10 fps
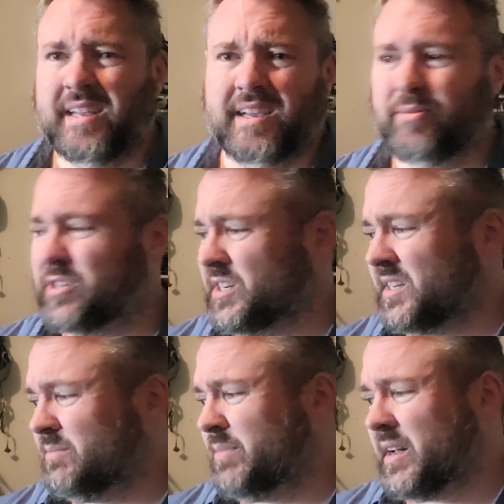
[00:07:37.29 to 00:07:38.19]
I wish it
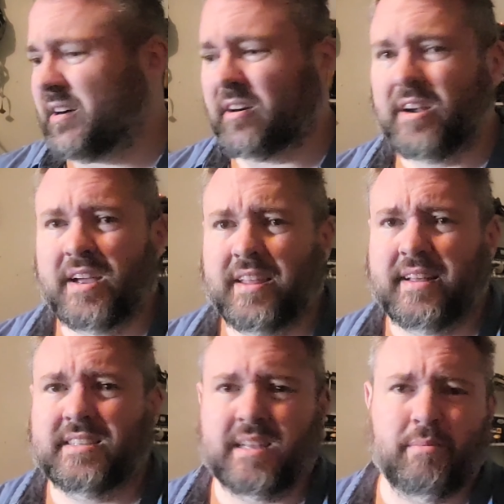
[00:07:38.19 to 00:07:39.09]
did better.
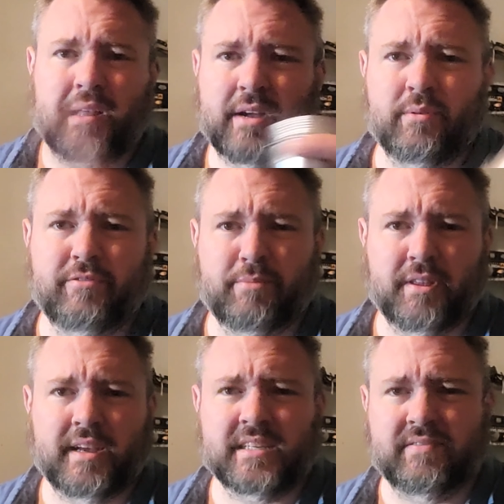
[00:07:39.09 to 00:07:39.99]
That's that black one from the
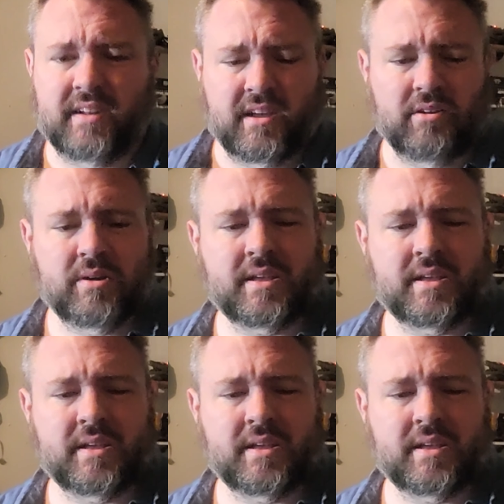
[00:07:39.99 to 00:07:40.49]
last video.